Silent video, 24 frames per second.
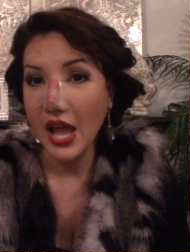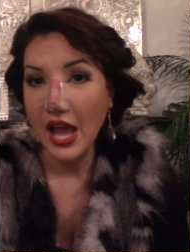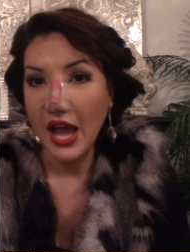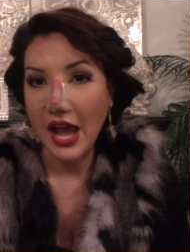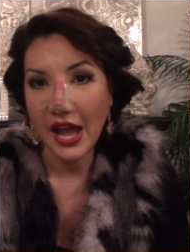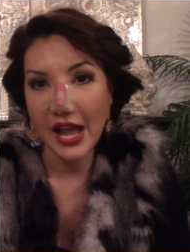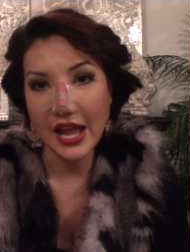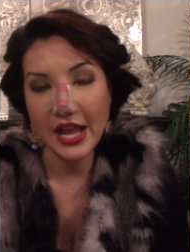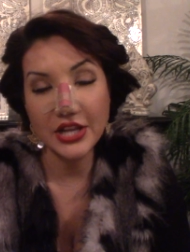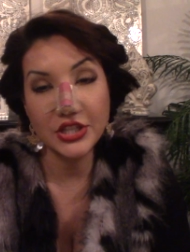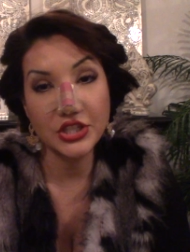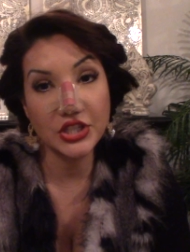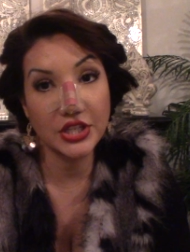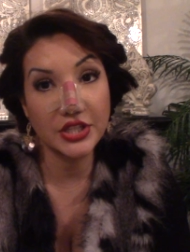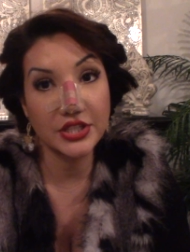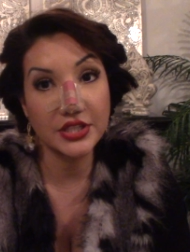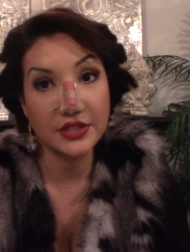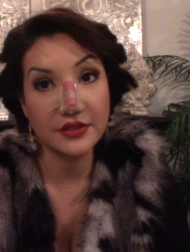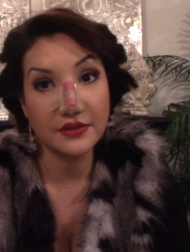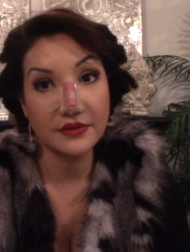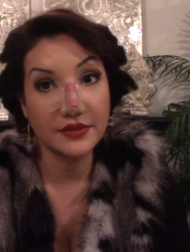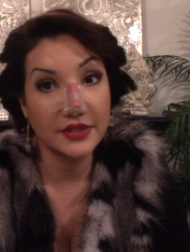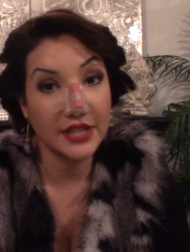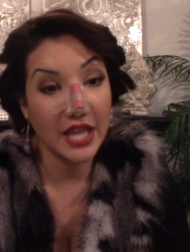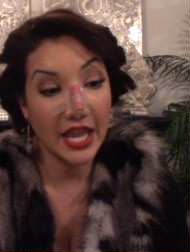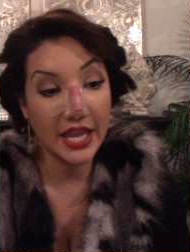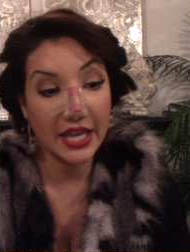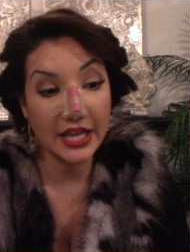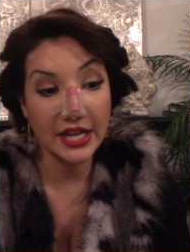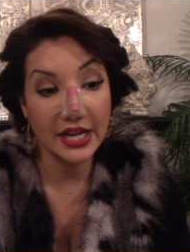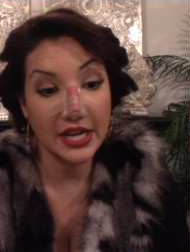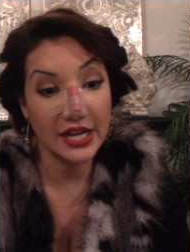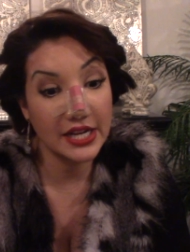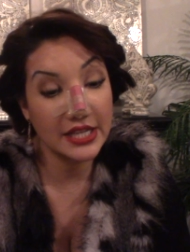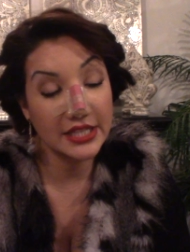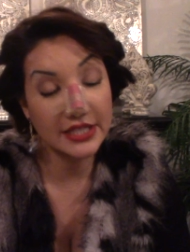I had just taken
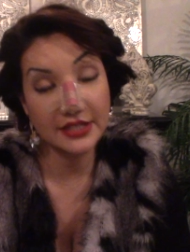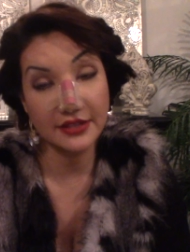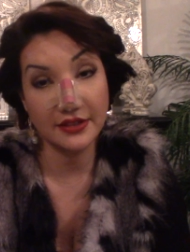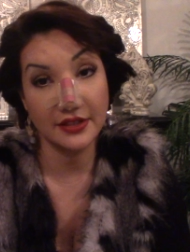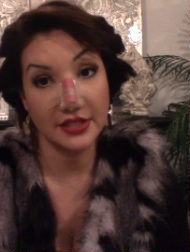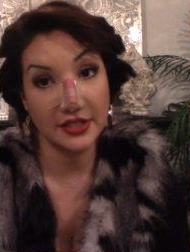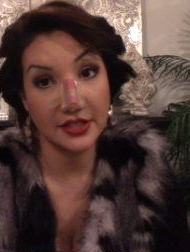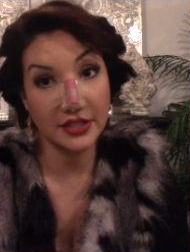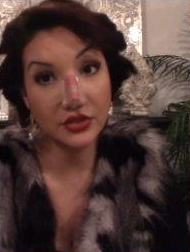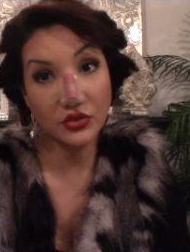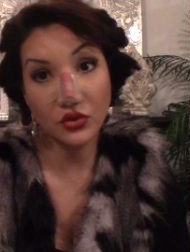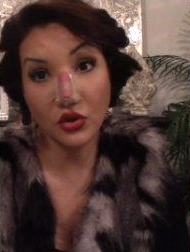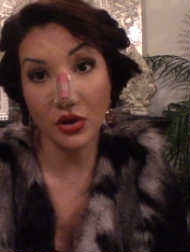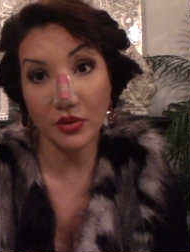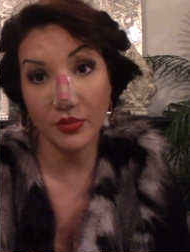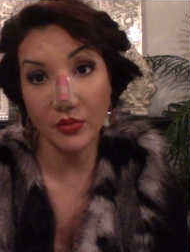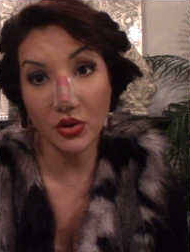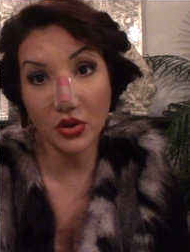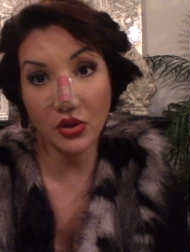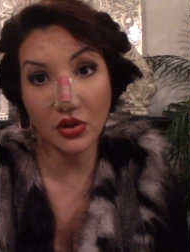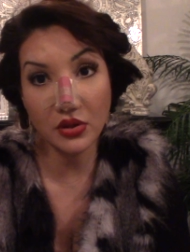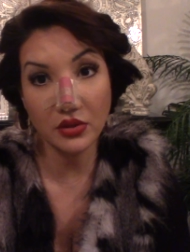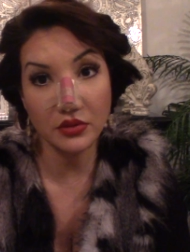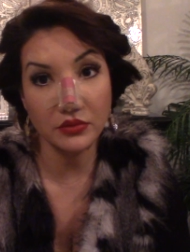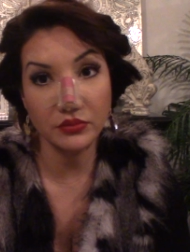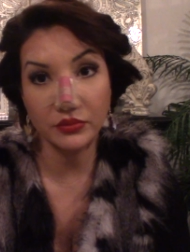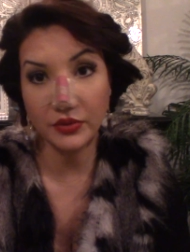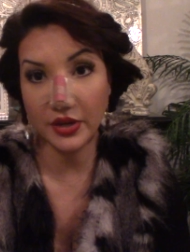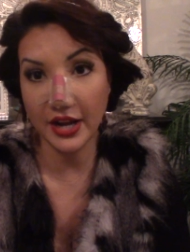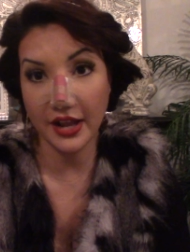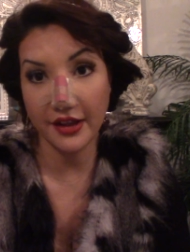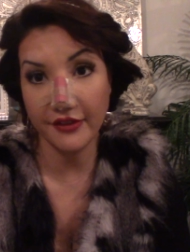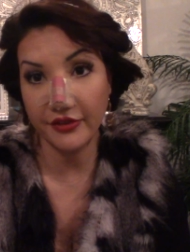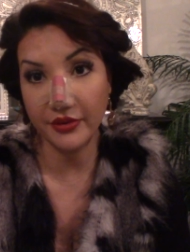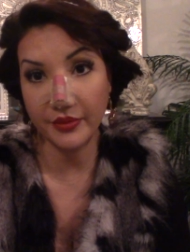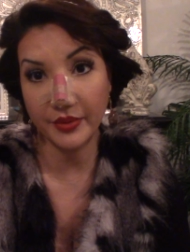it as this is normal, whatever.